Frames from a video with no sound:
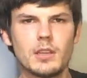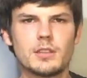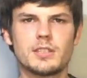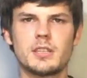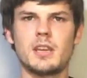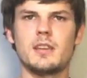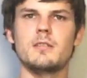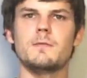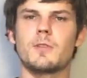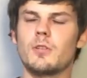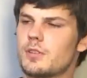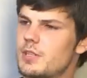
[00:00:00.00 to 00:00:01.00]
say
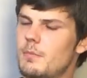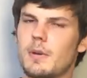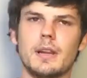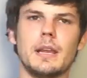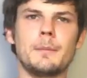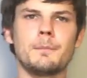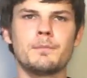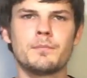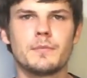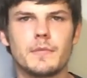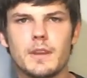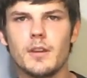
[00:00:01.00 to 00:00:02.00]
you've got your money,
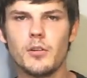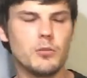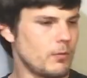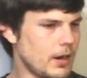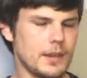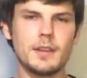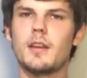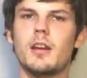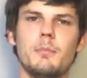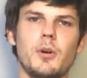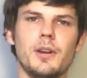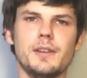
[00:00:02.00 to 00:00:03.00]
you're all ready to
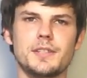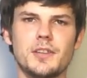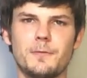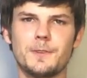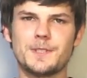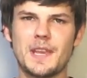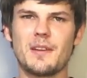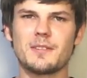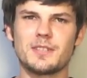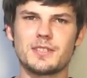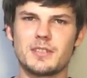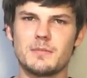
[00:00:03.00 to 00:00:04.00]
go buy yourself a
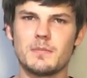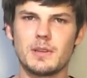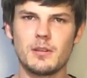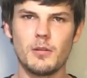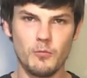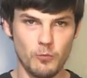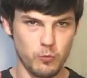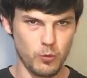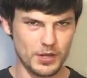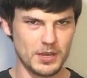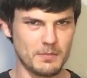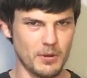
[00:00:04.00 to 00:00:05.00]
sound system.
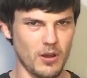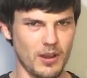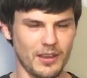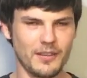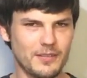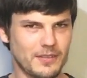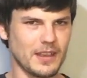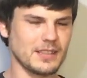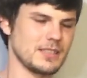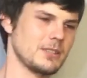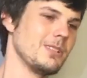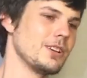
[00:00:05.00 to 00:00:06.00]
What do you buy?
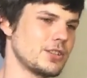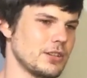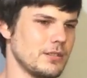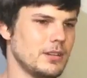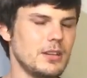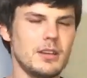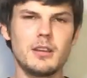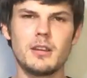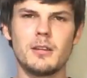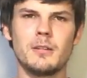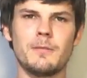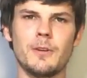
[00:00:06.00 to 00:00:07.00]
That's the question.
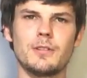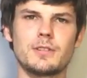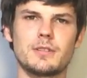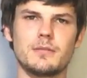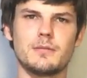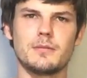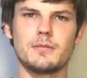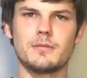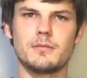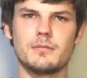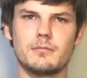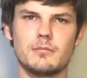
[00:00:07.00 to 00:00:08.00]
First,
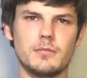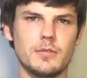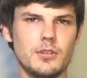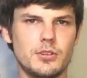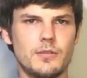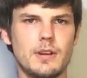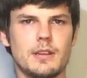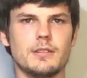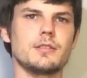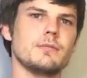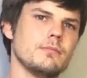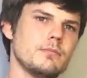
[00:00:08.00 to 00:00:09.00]
use your
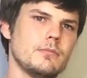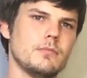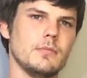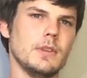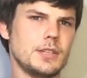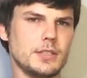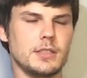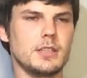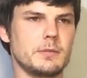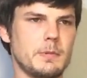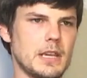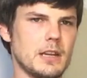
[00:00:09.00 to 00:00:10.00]
ears. Listen to
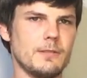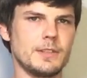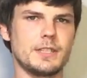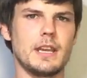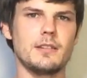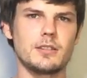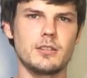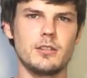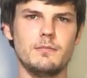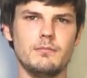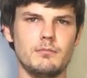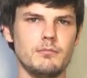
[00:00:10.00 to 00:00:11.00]
the speaker. If it sounds
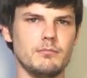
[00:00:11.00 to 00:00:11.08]
good,